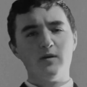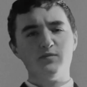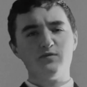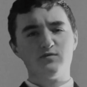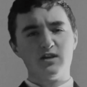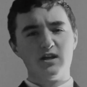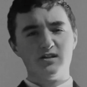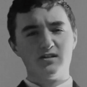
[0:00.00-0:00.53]

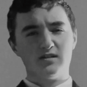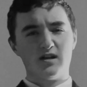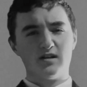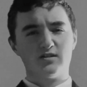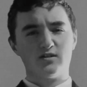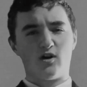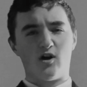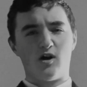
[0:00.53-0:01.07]
reputation
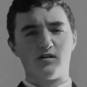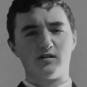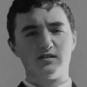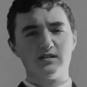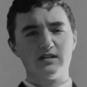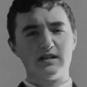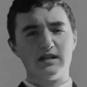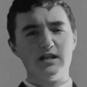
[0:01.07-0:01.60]
as an
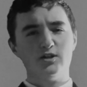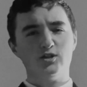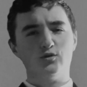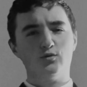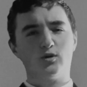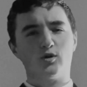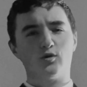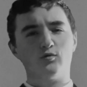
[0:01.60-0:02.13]
artist led
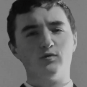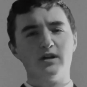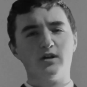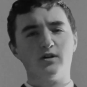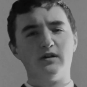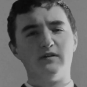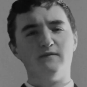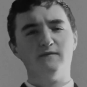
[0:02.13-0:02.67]
to a
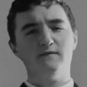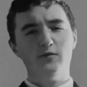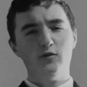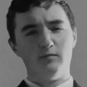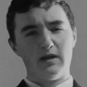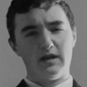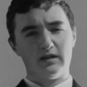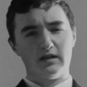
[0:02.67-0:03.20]
career in
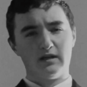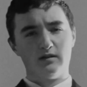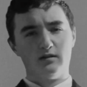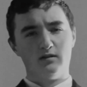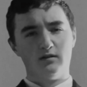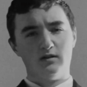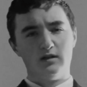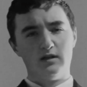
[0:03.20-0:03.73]
filmmaking.
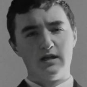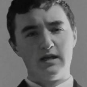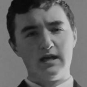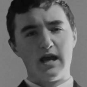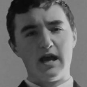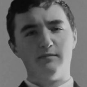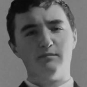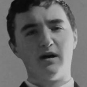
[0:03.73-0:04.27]

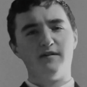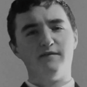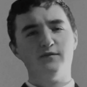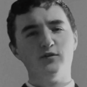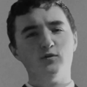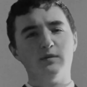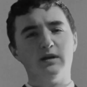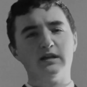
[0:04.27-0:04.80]
And by
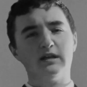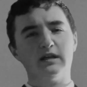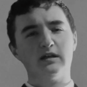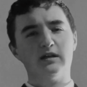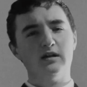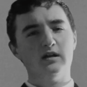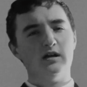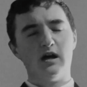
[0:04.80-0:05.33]

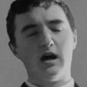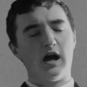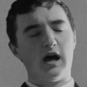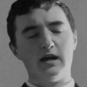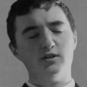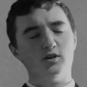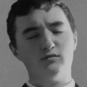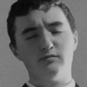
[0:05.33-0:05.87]
filmmaking,
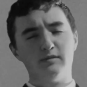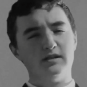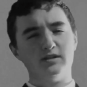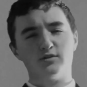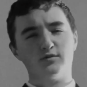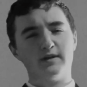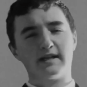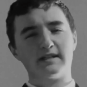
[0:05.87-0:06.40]
I don't mean
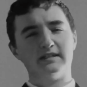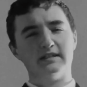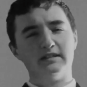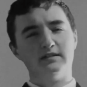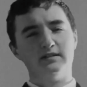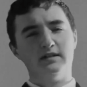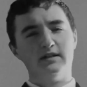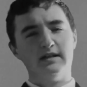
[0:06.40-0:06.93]
directing.
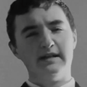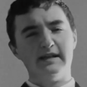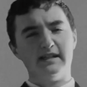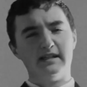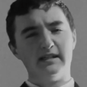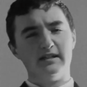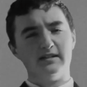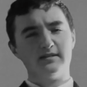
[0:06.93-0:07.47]

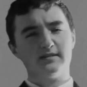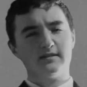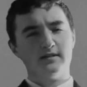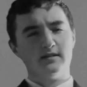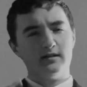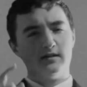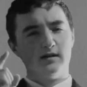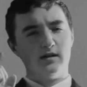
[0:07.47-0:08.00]
At least,
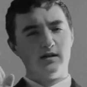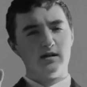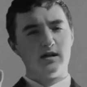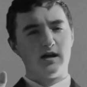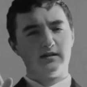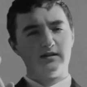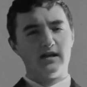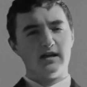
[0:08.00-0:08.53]

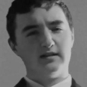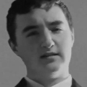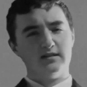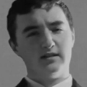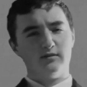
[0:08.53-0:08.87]
not yet